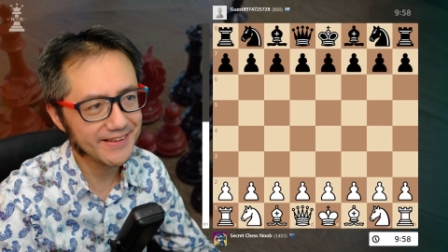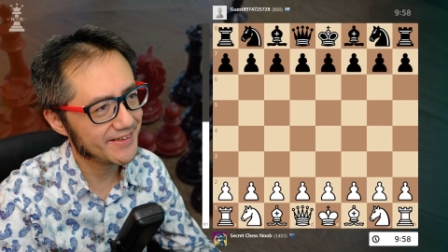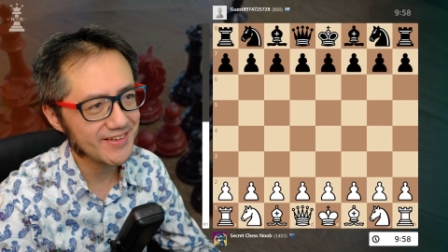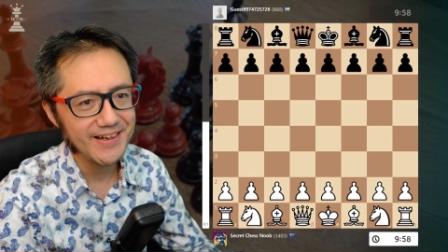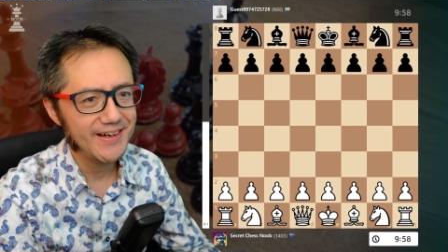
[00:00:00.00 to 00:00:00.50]

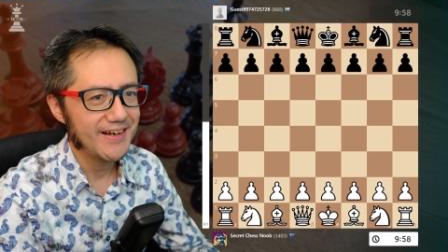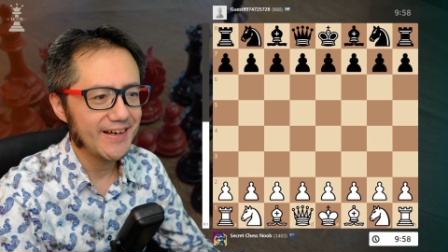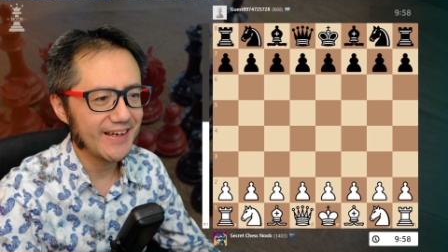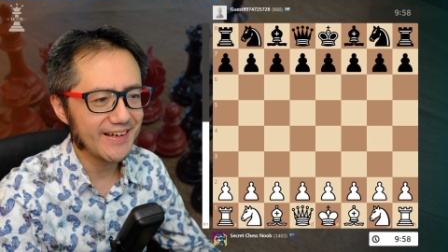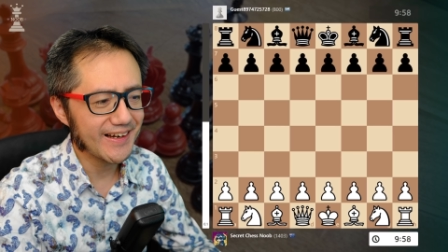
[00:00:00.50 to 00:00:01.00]
And
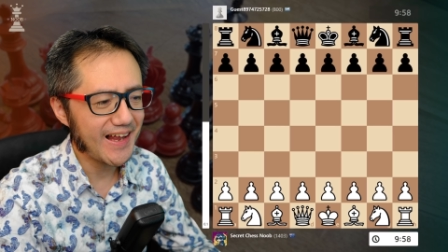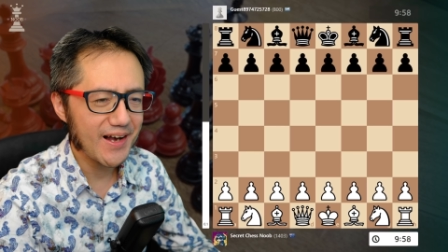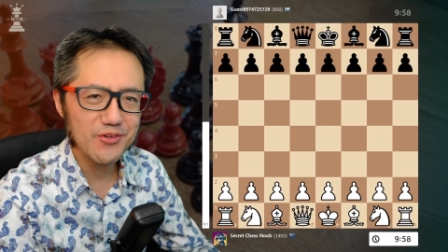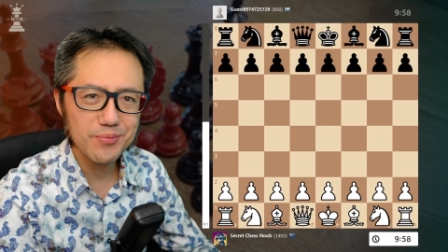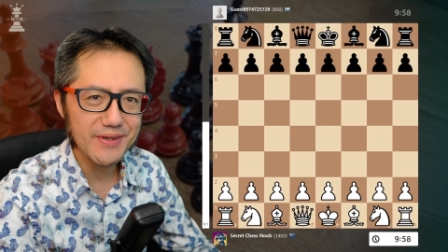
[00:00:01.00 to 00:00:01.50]
it
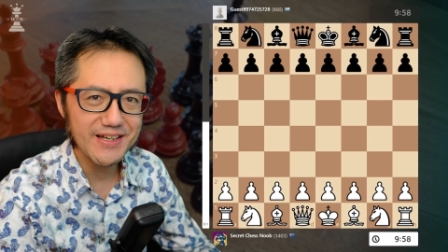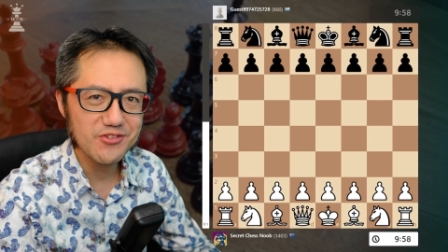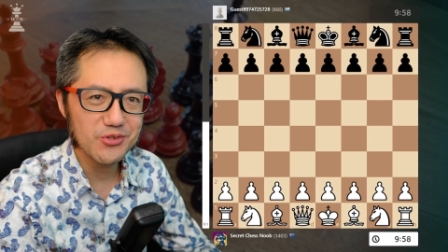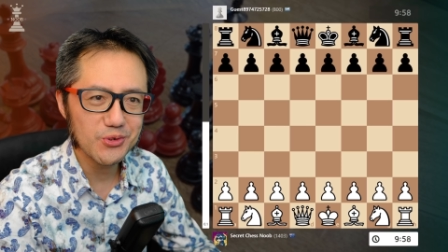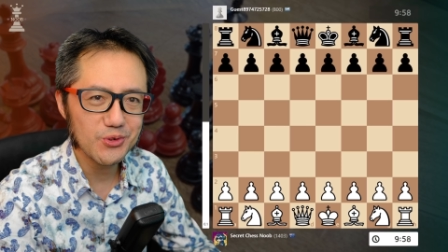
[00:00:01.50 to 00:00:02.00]
allows me
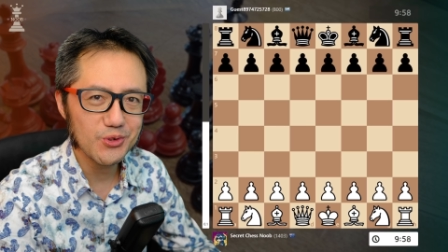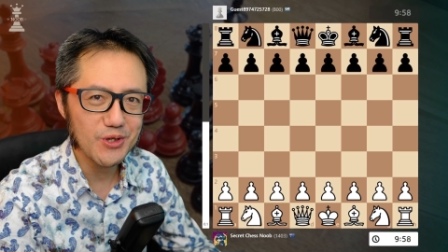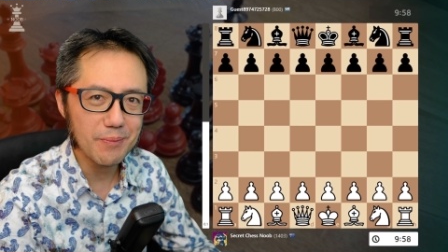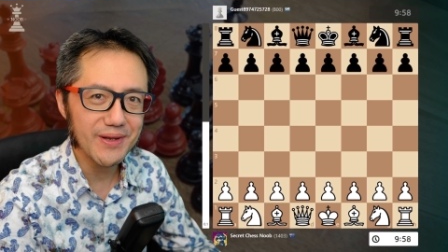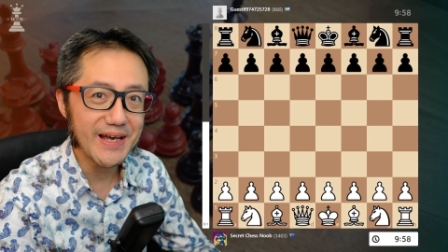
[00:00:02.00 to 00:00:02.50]
to, you
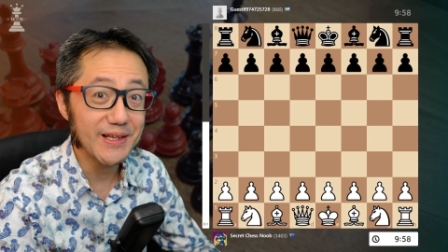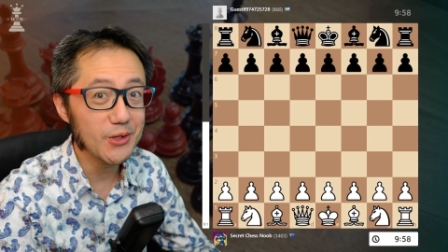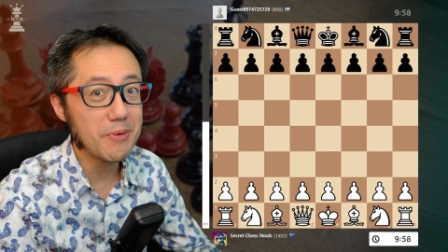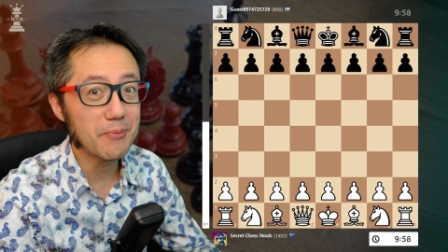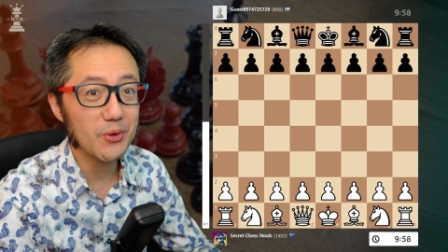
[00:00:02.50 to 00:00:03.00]
know, play a
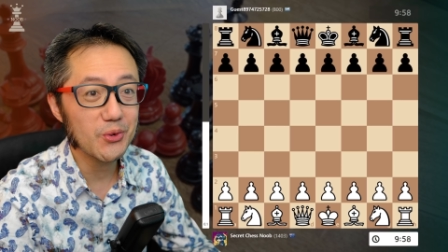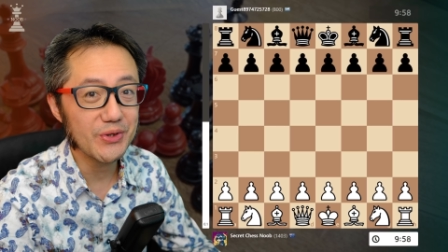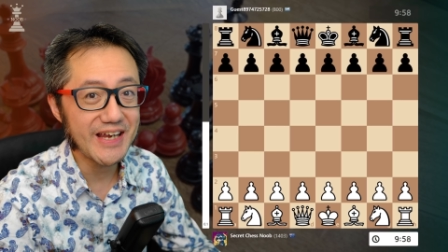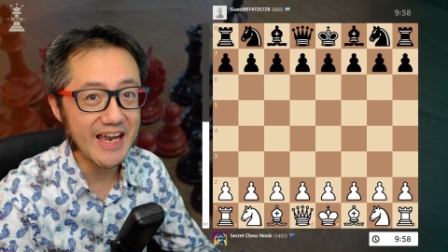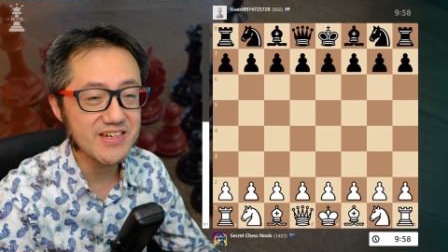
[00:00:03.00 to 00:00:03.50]
little bit more
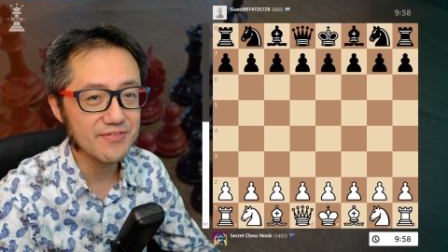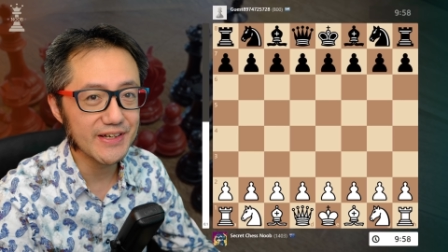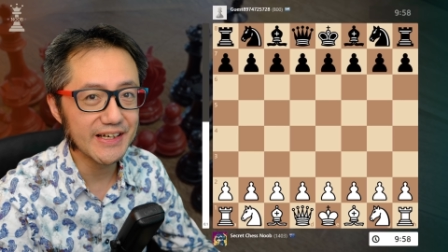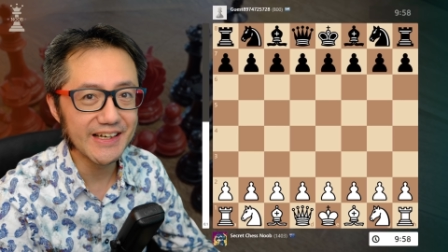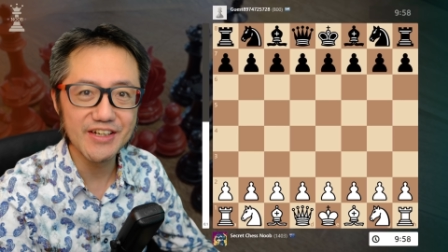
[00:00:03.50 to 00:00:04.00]

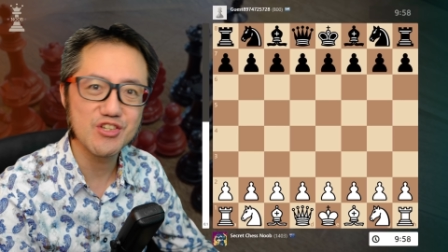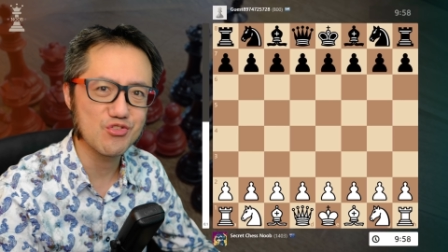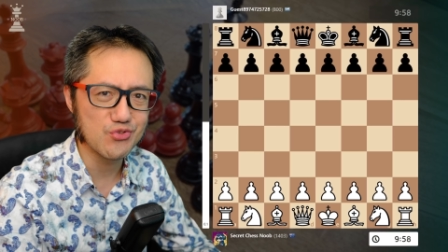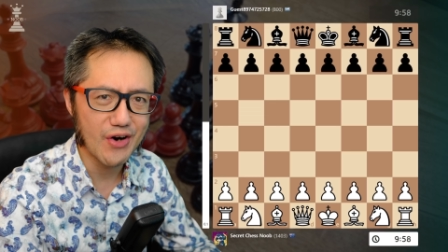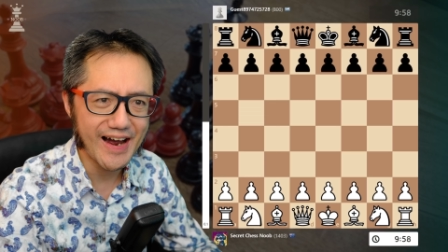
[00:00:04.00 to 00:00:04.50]
creatively and
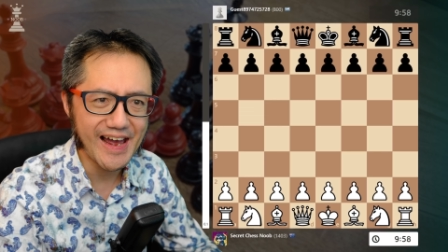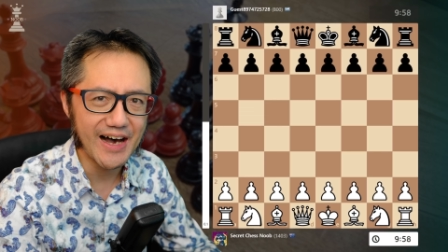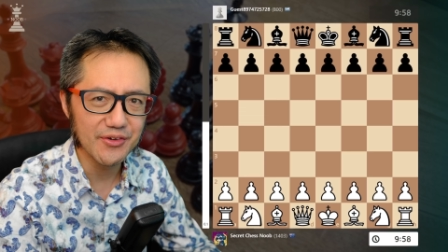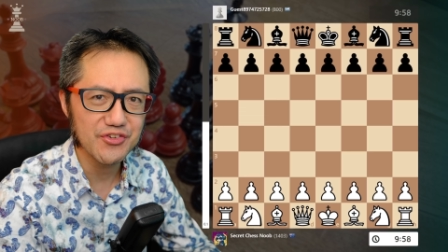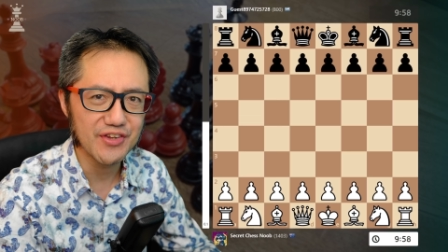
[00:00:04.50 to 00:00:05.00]
try
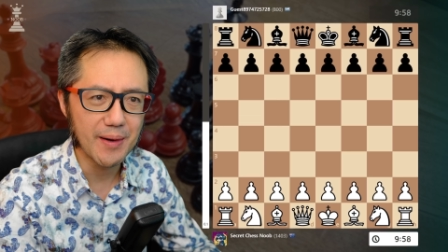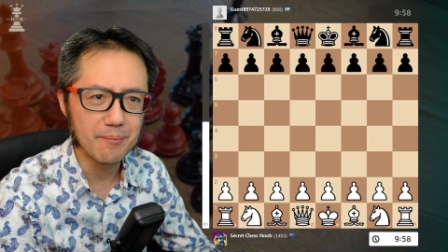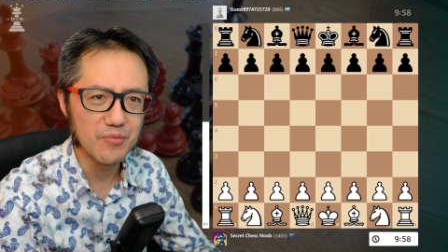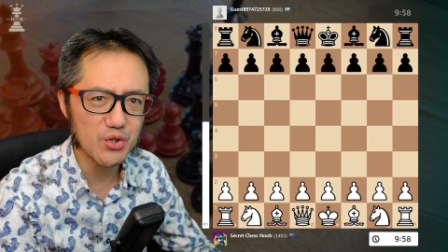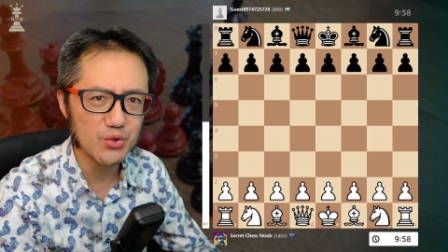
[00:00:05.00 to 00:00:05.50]
out
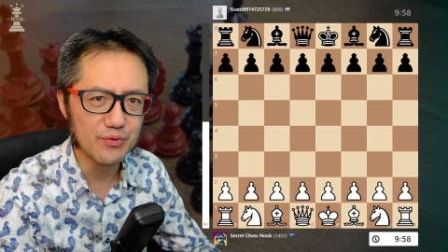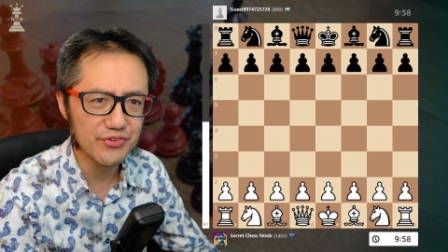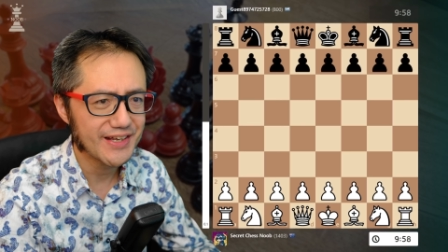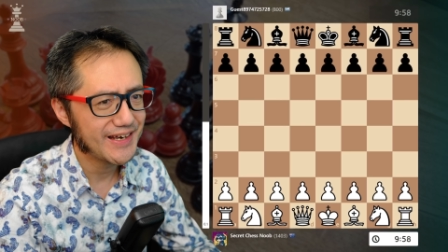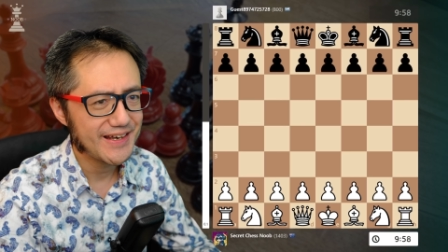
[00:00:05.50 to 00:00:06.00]
some moves.